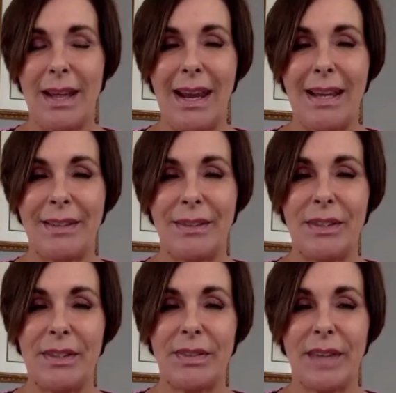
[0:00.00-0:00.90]
and
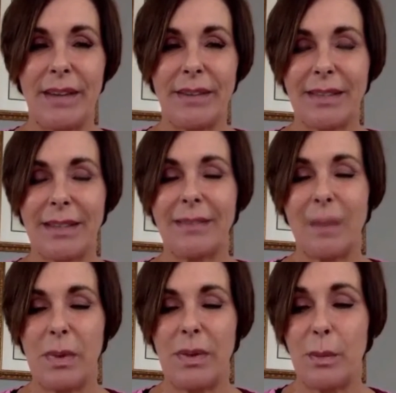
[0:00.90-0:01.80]
discuss is
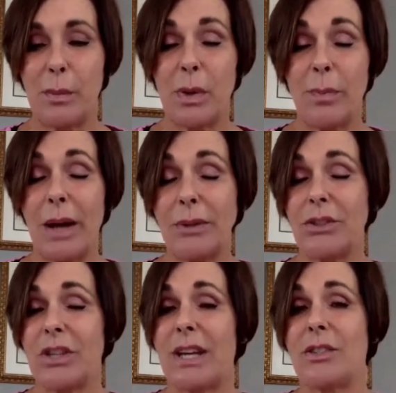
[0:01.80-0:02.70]
some of the
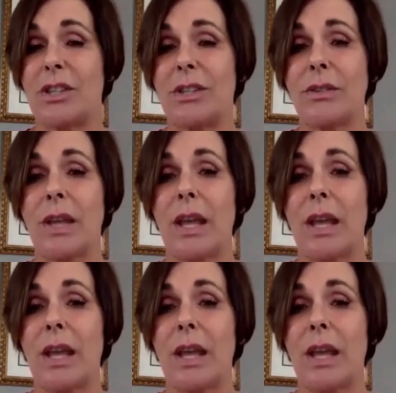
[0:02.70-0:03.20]
proposed changes